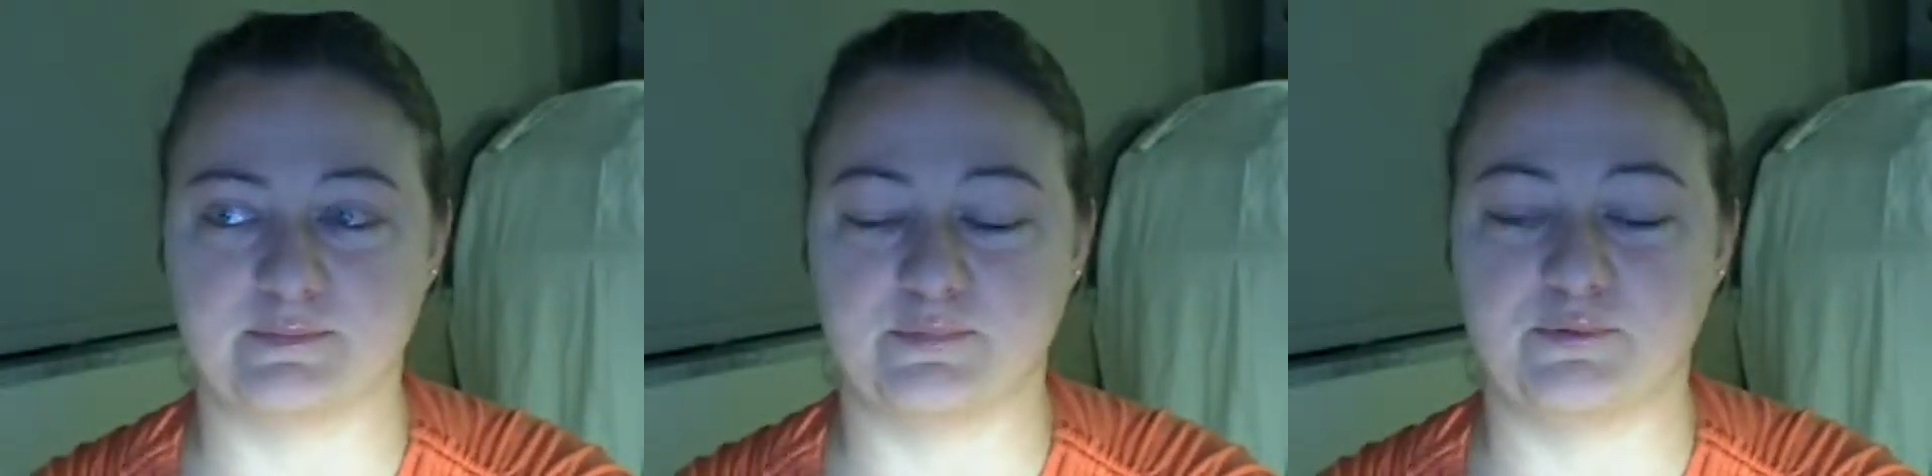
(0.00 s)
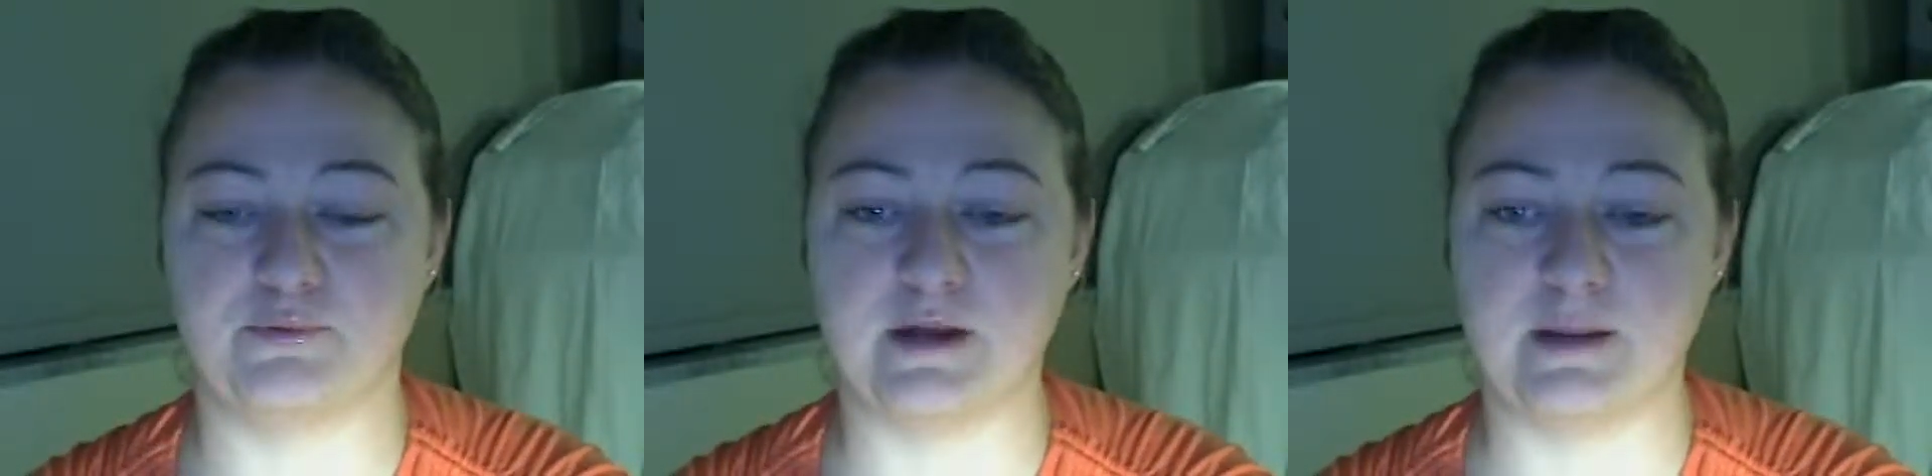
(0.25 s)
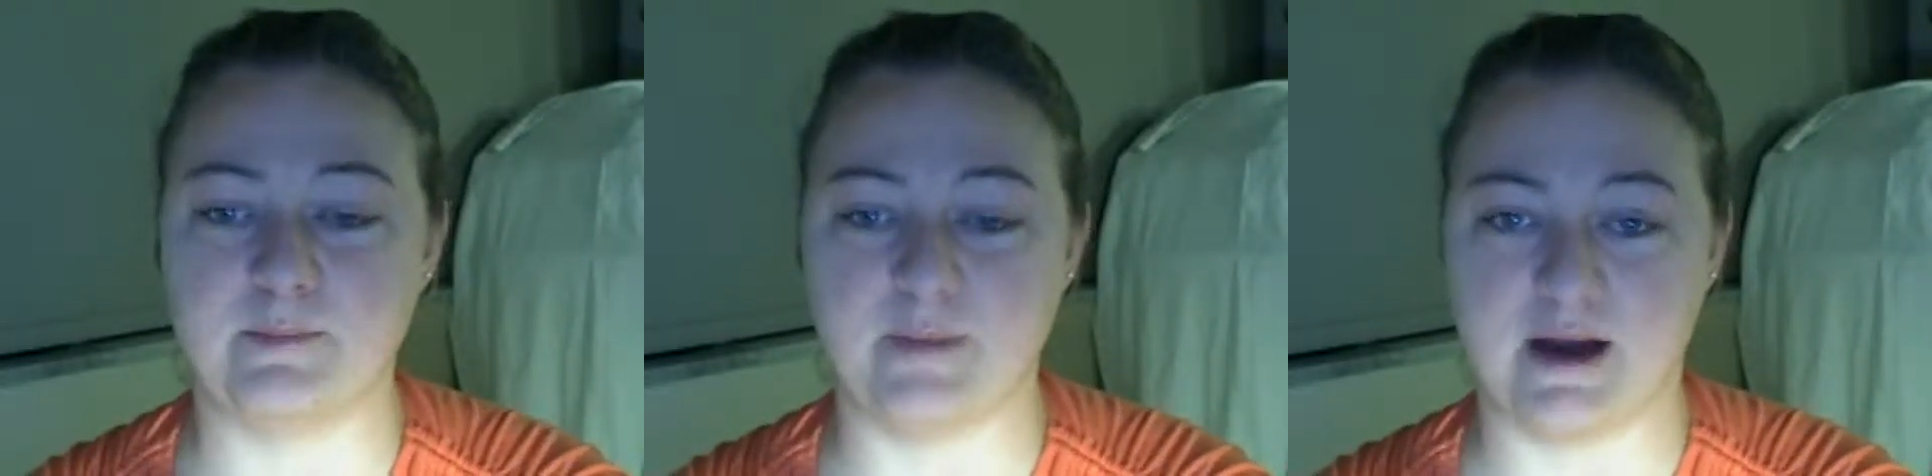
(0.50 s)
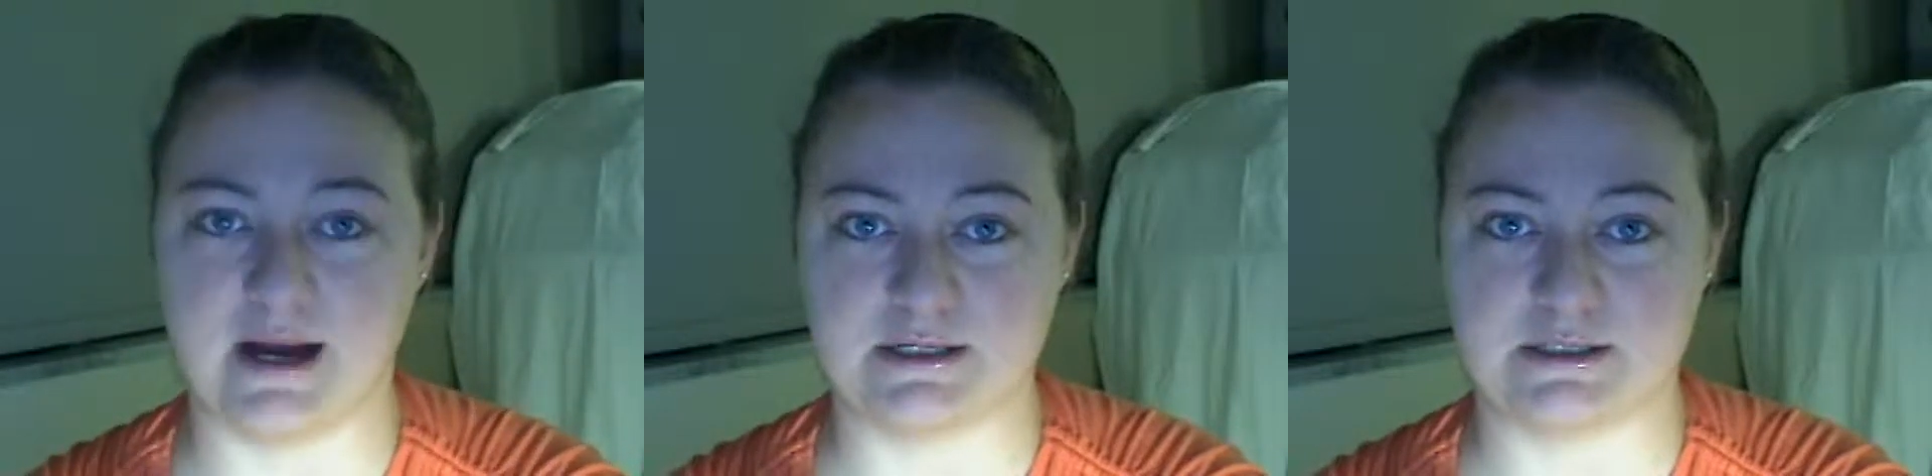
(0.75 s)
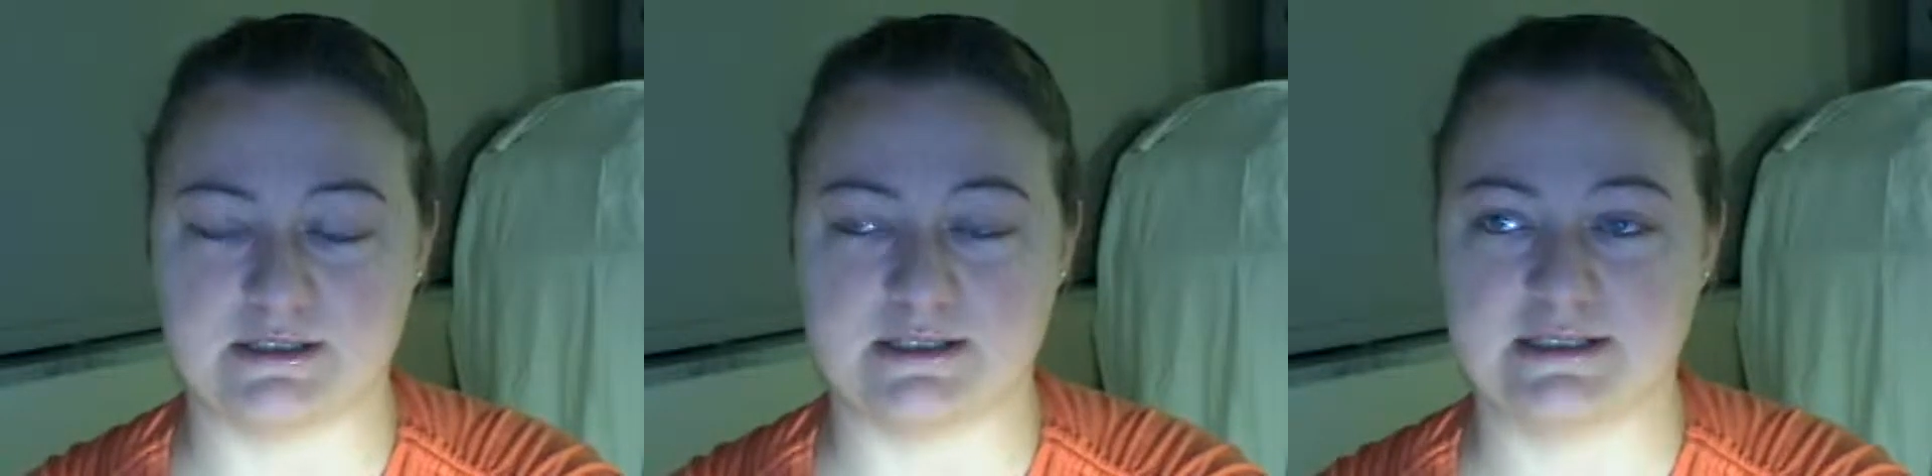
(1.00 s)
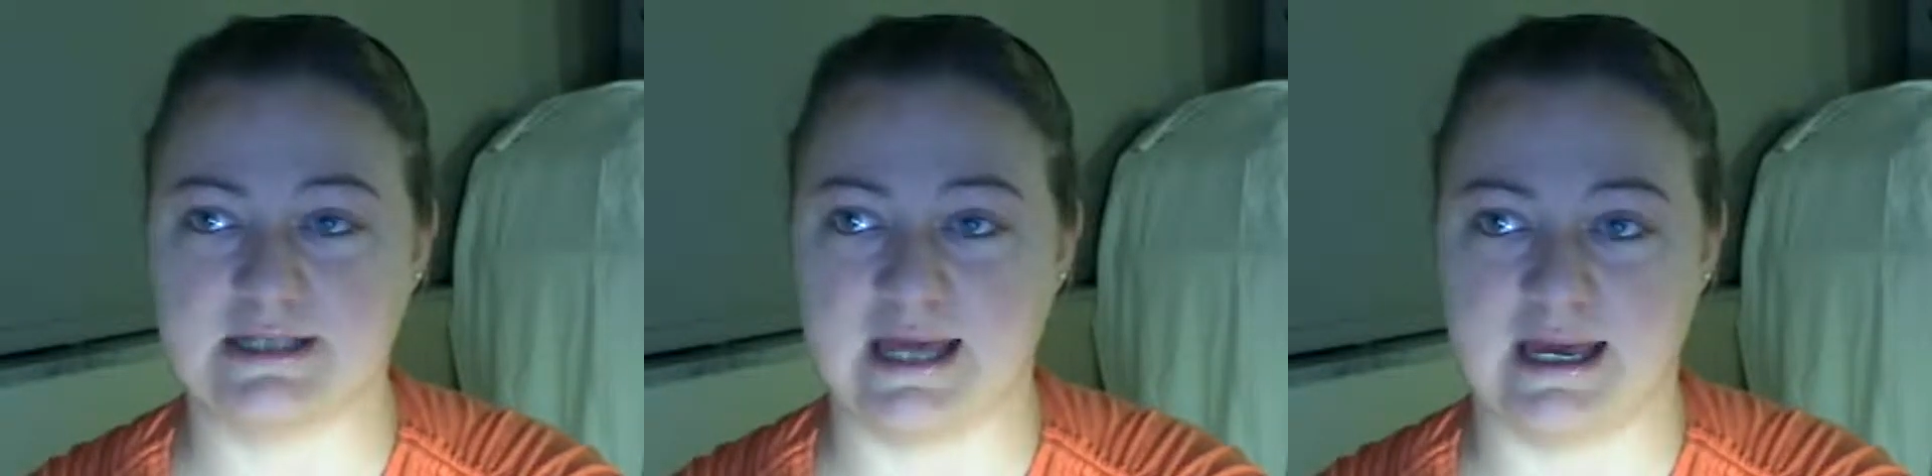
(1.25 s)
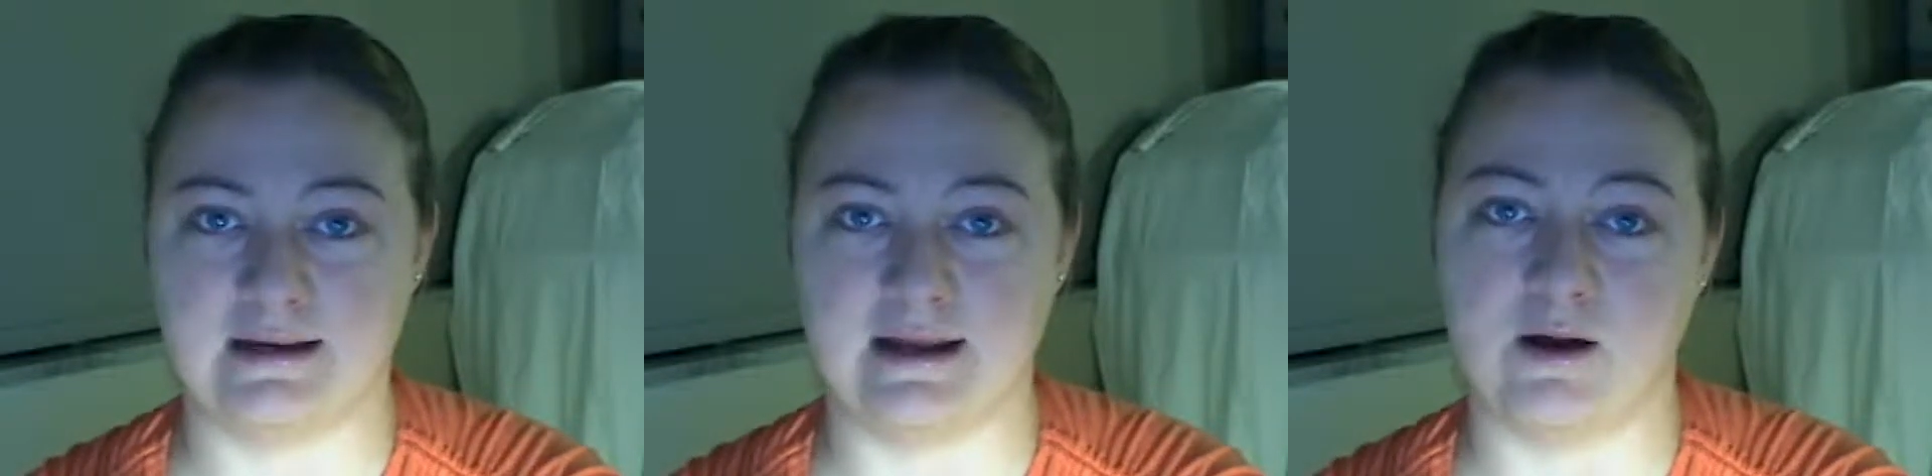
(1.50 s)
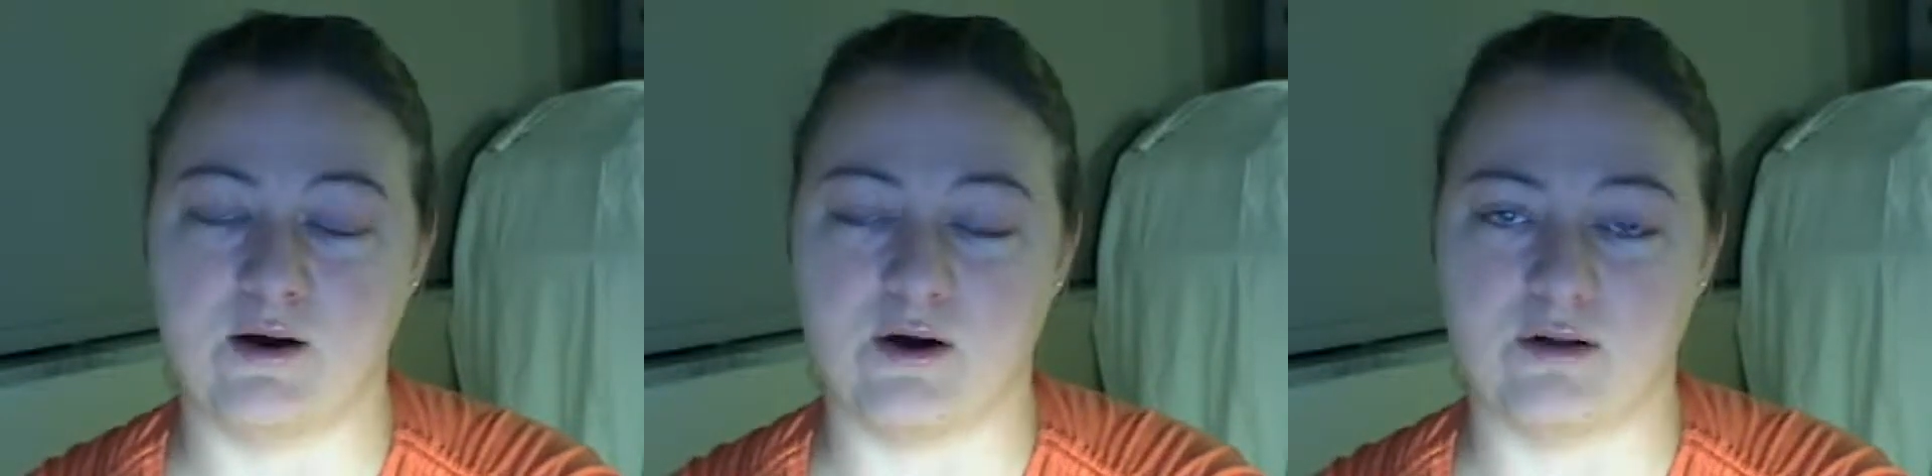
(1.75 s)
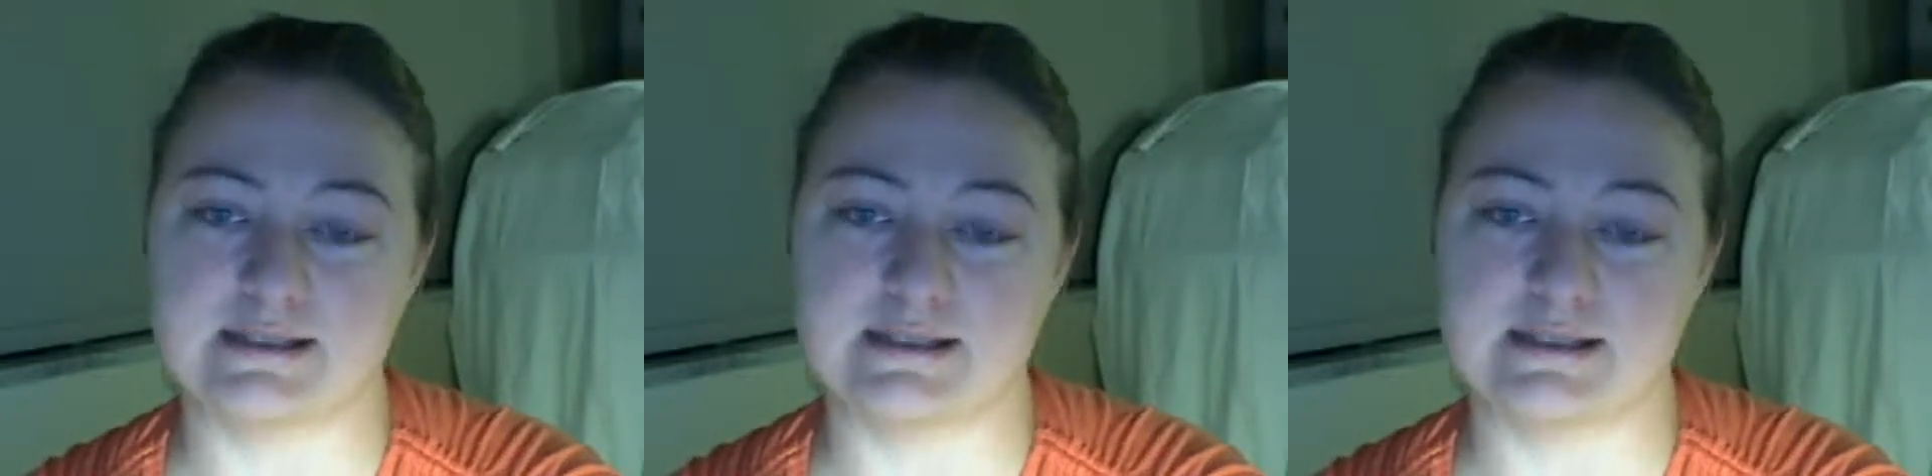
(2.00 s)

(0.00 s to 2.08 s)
pretty much skin and all,